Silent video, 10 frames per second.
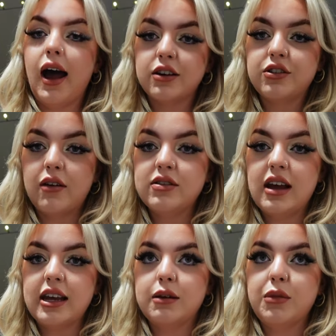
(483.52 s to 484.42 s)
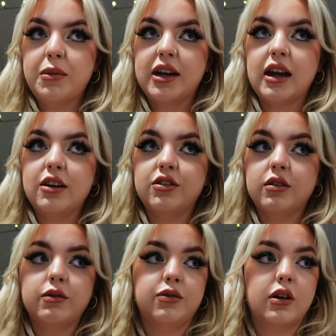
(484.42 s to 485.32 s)
I actually haven't taken my
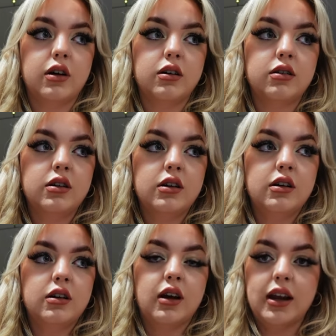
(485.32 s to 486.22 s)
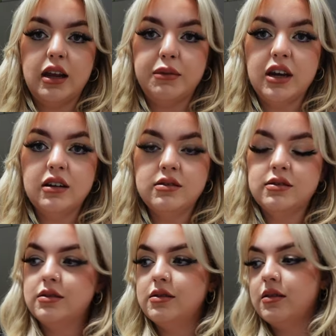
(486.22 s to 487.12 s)
medication for anemia,
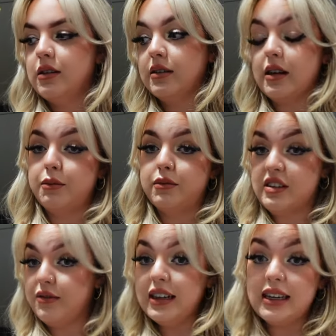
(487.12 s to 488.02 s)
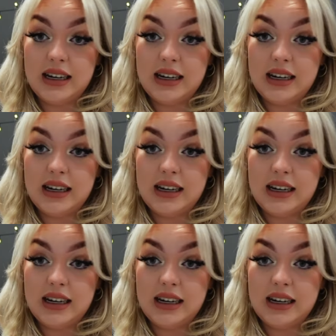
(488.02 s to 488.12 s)
because I'm severely